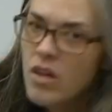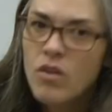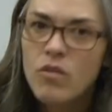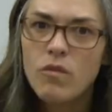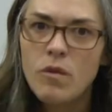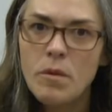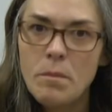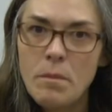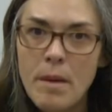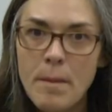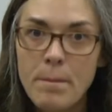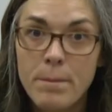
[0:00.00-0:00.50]

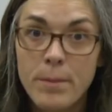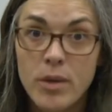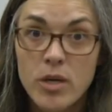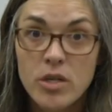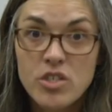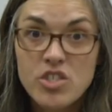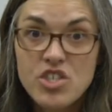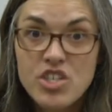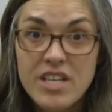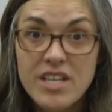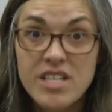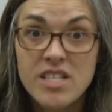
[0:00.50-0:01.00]

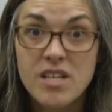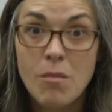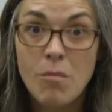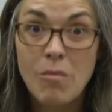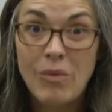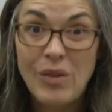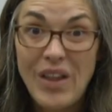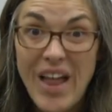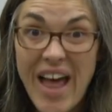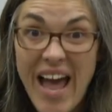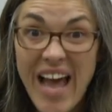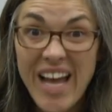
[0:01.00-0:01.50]
Remember, she has a
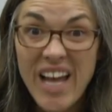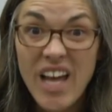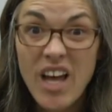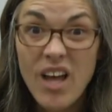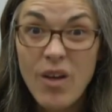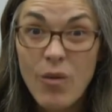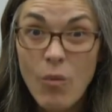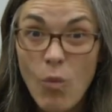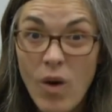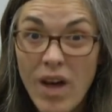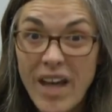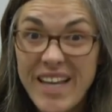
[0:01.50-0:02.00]
black
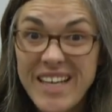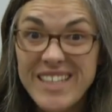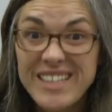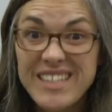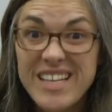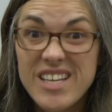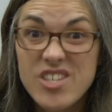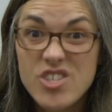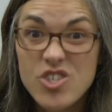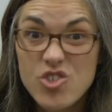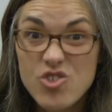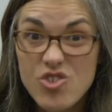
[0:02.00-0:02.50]
and white
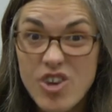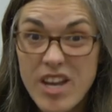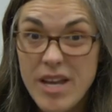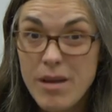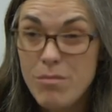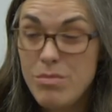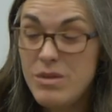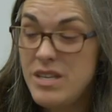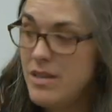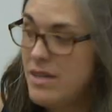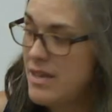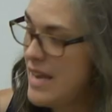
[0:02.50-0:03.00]

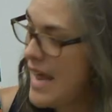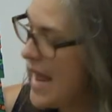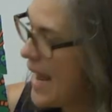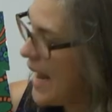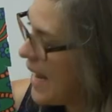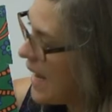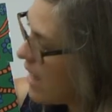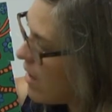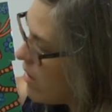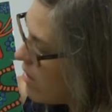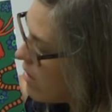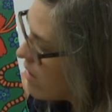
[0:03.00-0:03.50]
striped
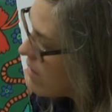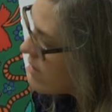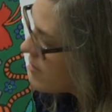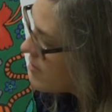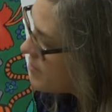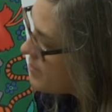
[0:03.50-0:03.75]
tail.